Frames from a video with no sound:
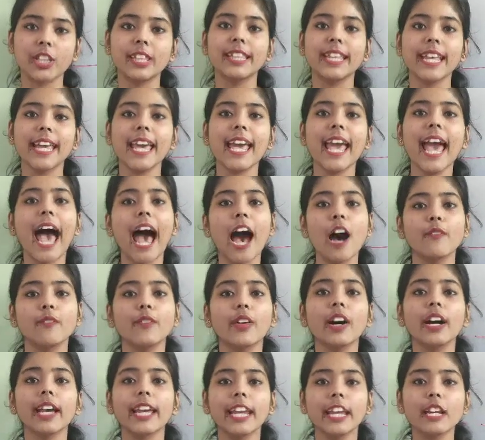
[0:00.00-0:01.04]
they have
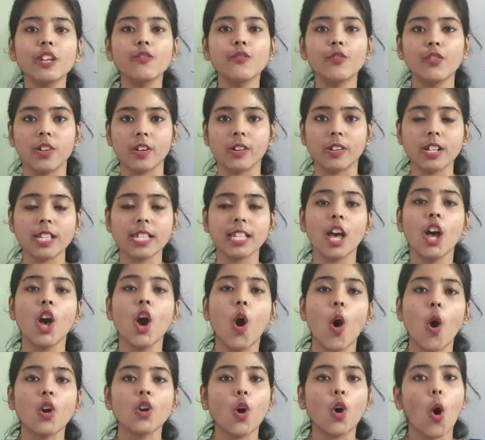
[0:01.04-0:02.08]
an inverse
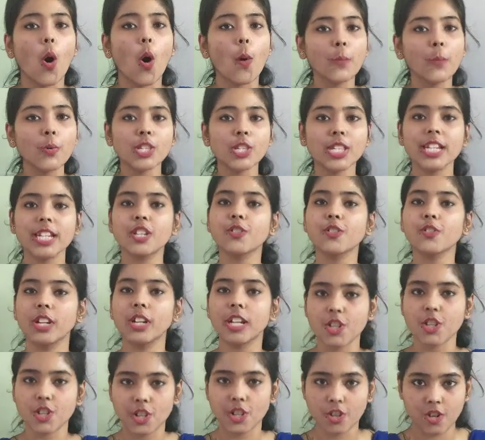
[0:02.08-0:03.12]
or opposite
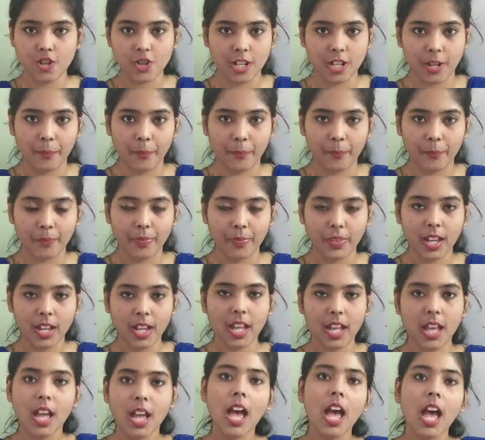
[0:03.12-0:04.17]
relationship.
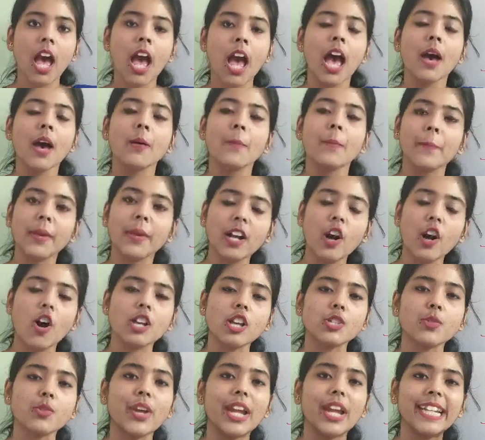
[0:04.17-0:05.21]

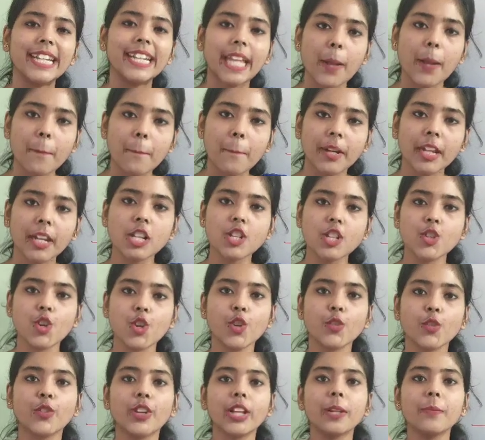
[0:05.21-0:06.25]
Because when
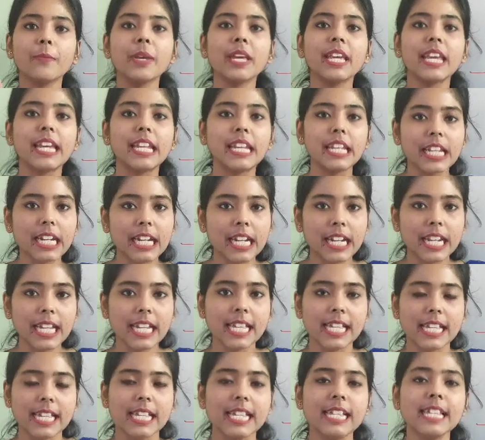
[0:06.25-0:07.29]
temperature will be
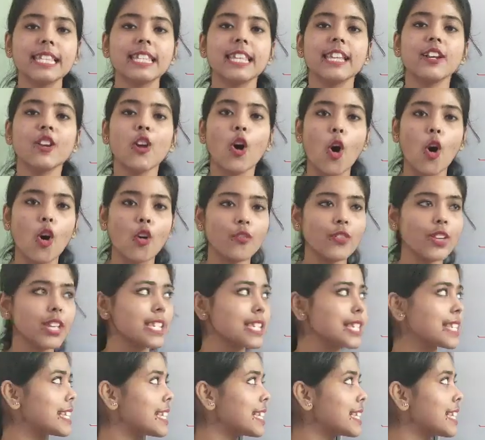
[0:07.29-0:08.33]
increased, then
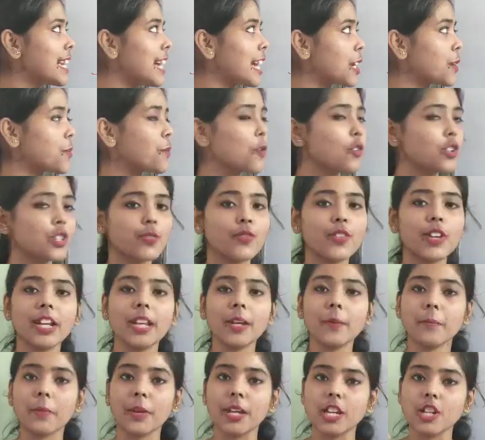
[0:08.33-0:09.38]
obviously the
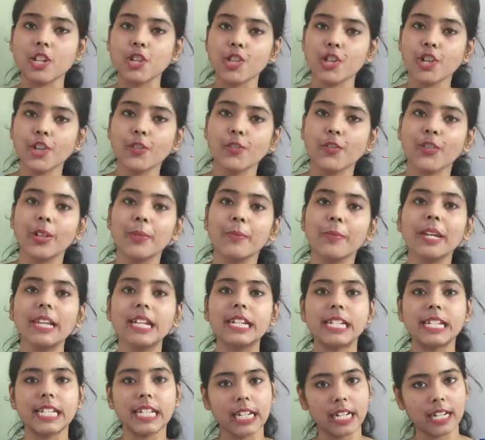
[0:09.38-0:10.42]
atmospheric pressure will
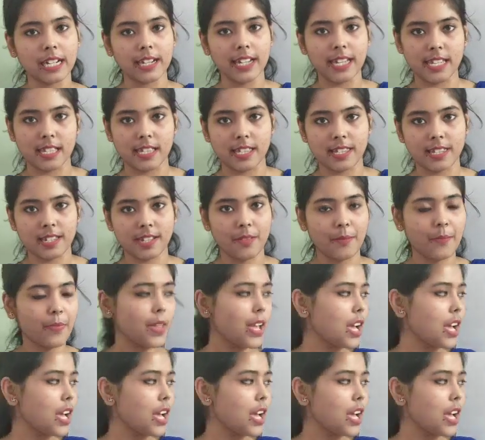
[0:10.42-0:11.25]
be decreased.